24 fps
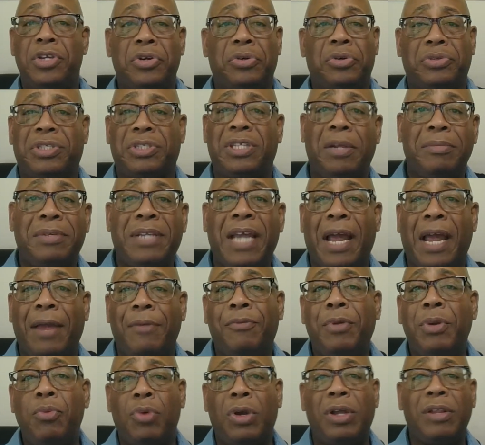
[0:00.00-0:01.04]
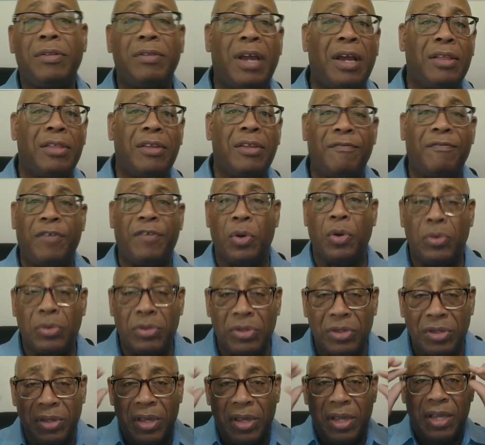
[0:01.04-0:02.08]
You know, sometimes we want other
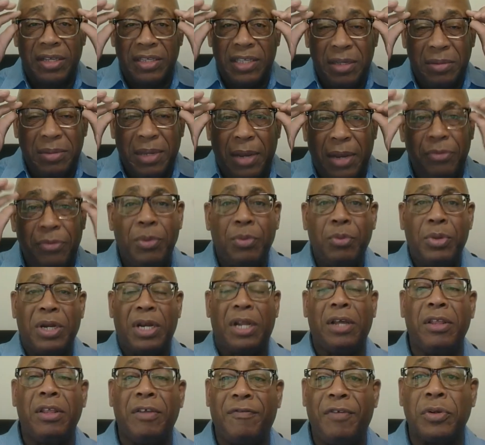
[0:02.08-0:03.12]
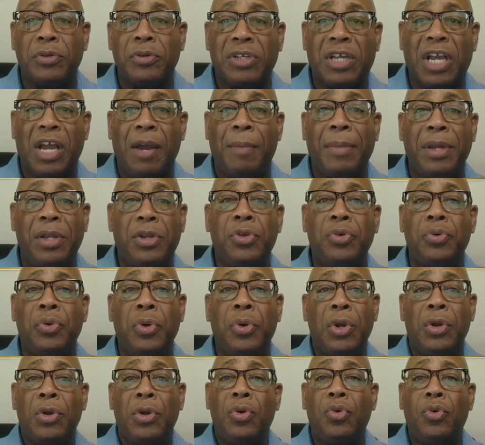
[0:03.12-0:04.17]
folks to come in
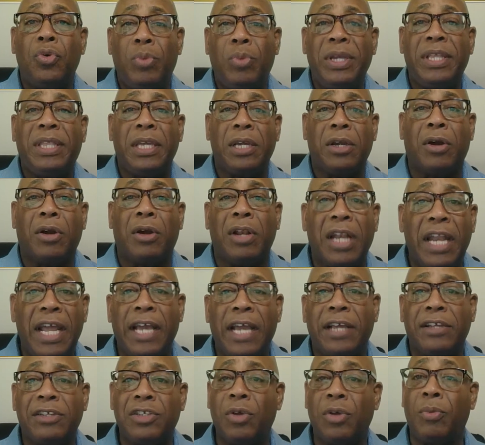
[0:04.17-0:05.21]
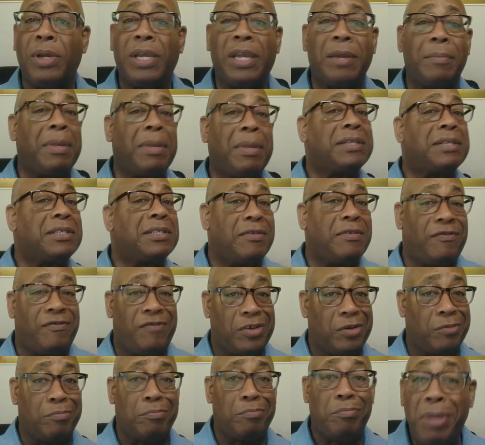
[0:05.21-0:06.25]
who we think are less so we can make us
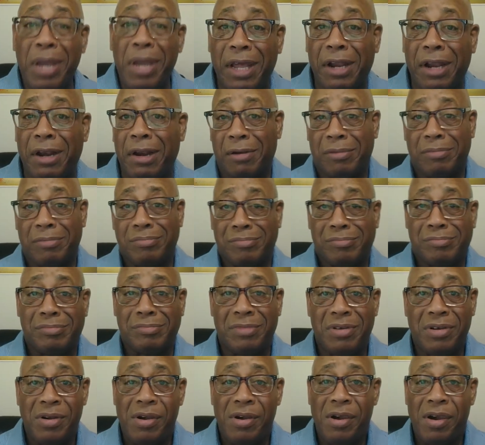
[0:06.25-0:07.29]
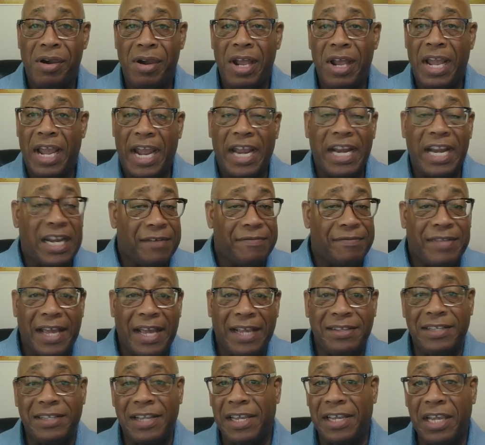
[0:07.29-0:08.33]
feel better. And if
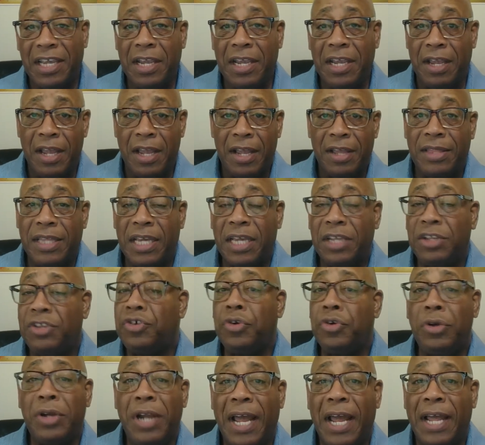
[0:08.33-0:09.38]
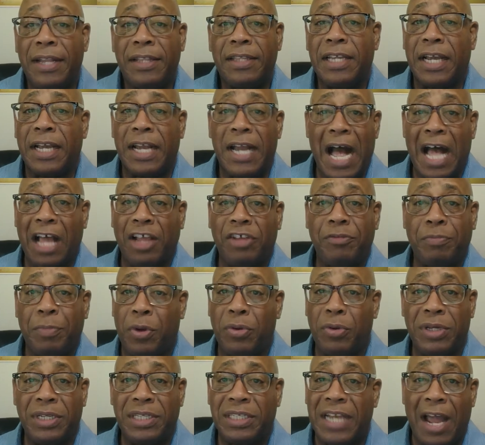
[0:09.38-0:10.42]
that's the key, then the
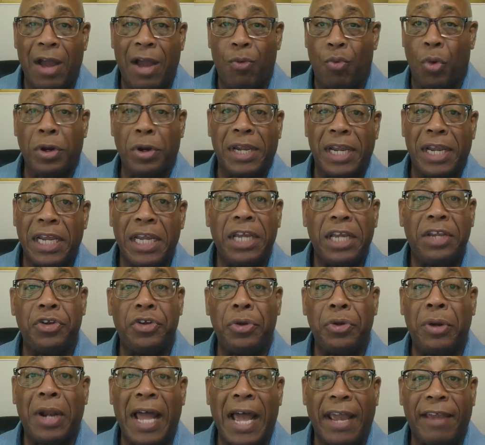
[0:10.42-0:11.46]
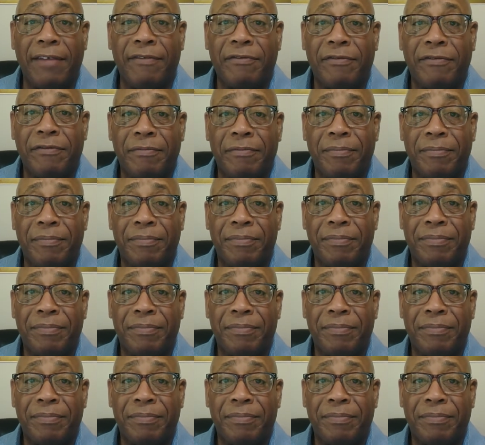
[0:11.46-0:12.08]
gospel is not working in your life.